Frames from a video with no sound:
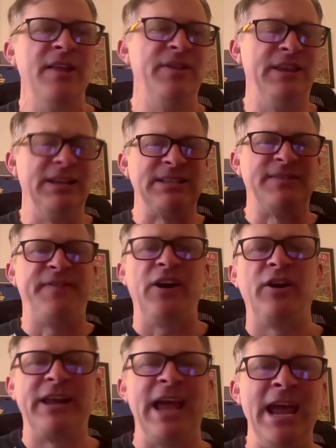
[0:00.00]
This is
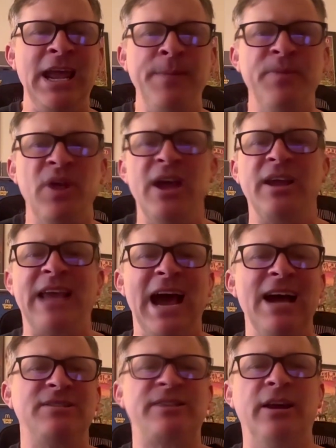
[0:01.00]
fair game.
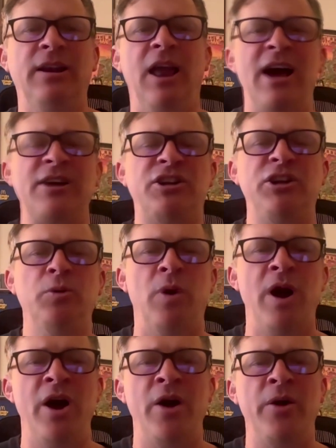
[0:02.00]
Guys, good luck to you
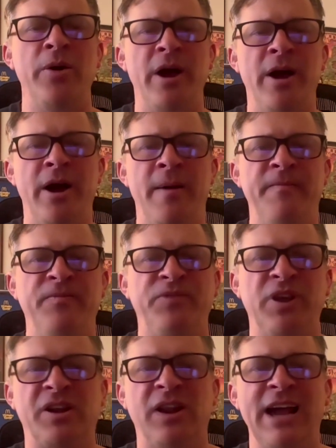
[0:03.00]
all,
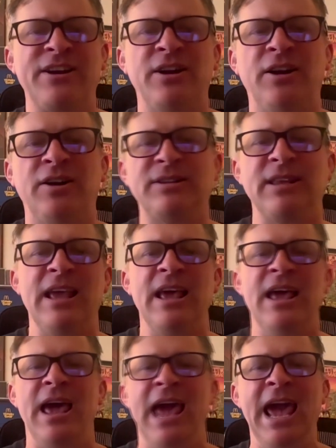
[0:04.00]
the collectors
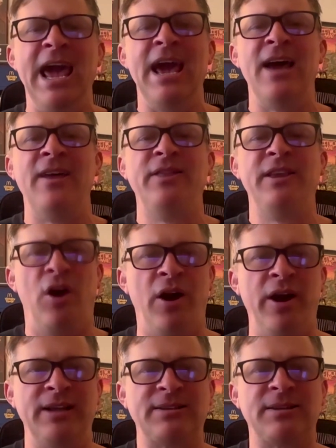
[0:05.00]
and the
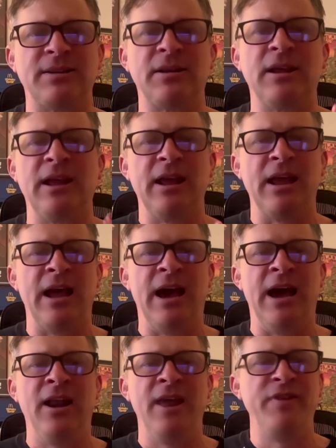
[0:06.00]
artists.
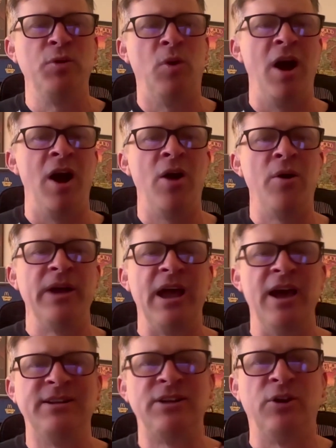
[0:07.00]
I love you all.
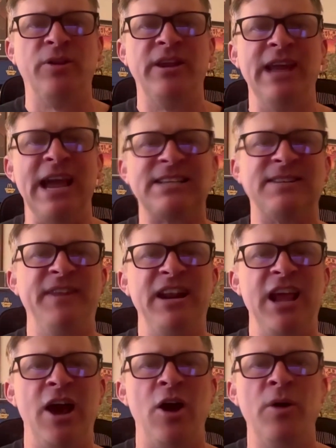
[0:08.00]
Until the next
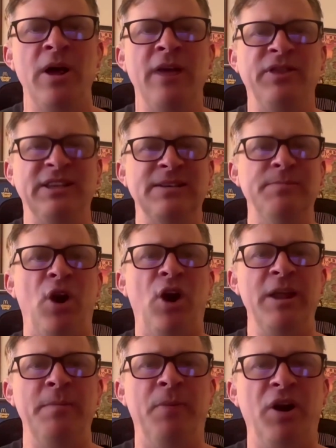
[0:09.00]
video, this is
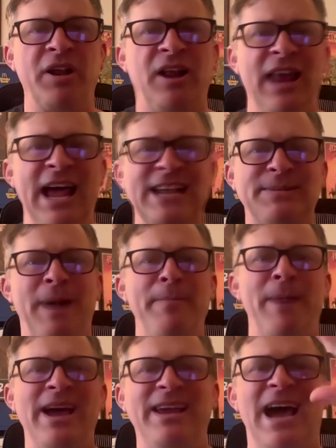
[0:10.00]
Merlin Collects.
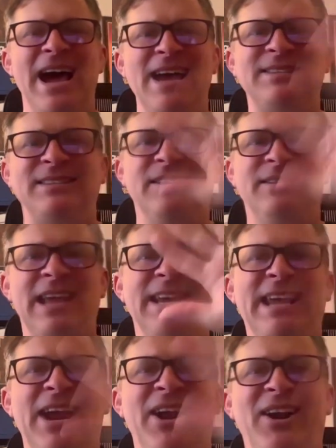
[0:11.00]
Bye-bye, guys. Take
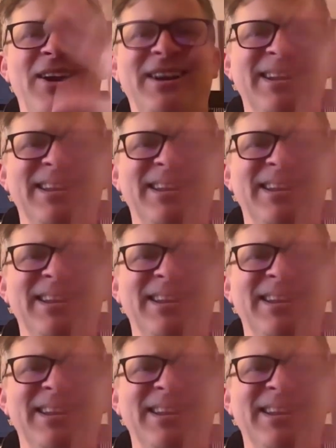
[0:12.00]
care.